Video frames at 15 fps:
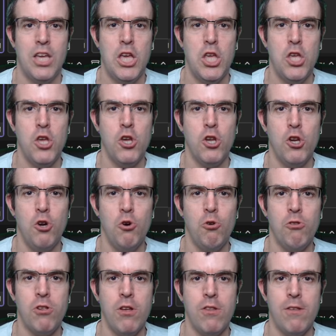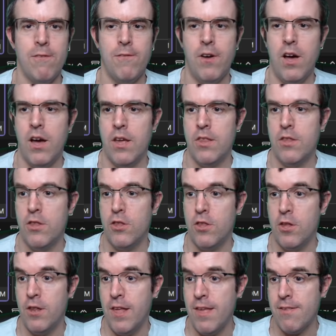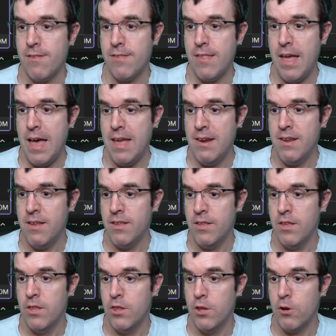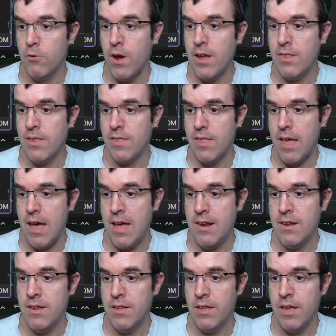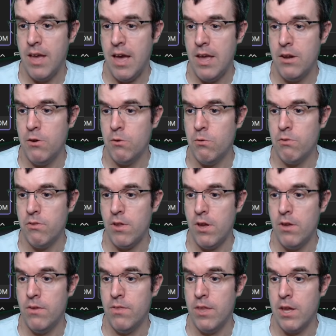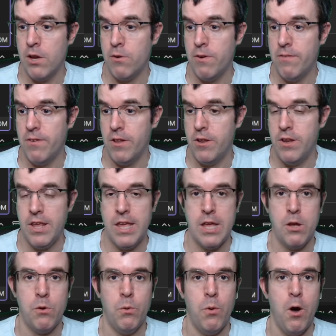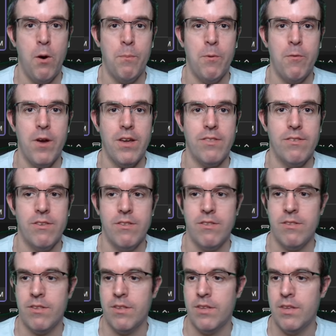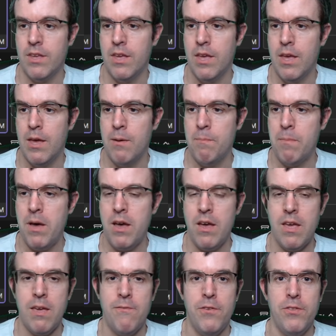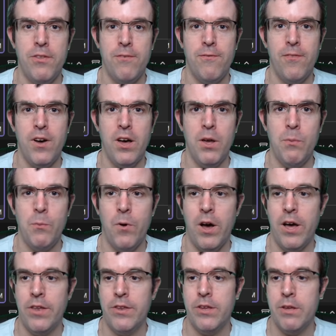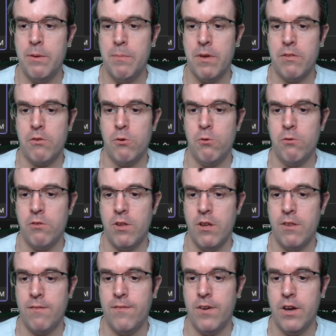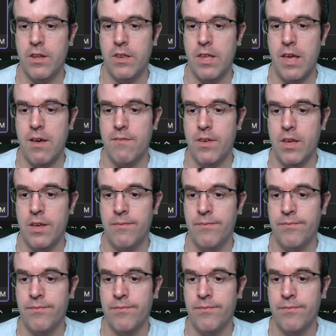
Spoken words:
You can also define the less than, the greater than, and also the equivalent equal operators. But if you define one, you must also define the other.